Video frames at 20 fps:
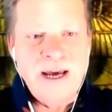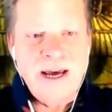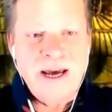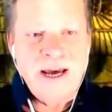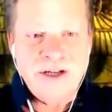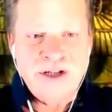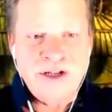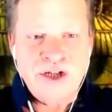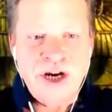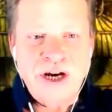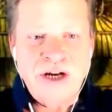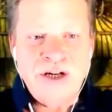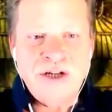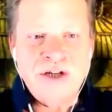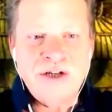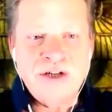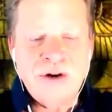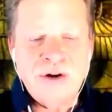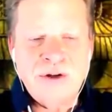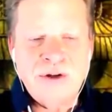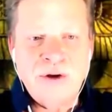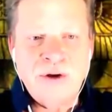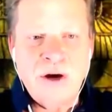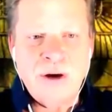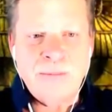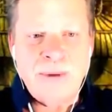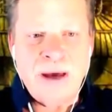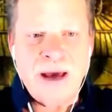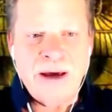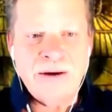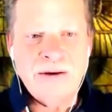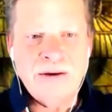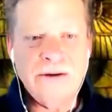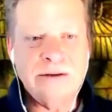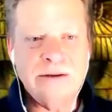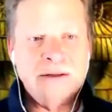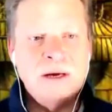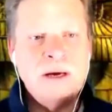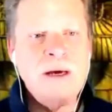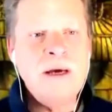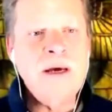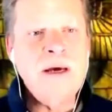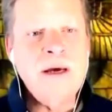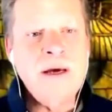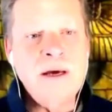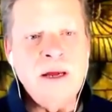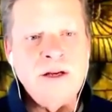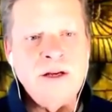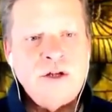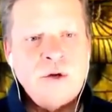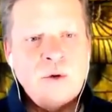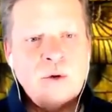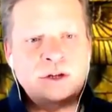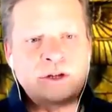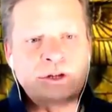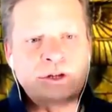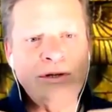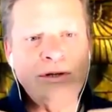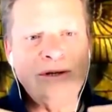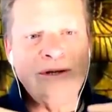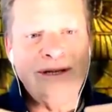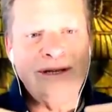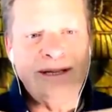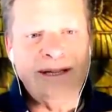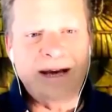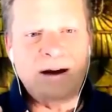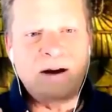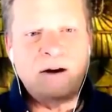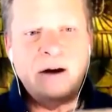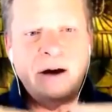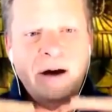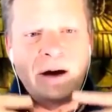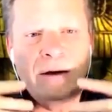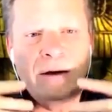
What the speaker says: and changes our thought patterns. And so it's they're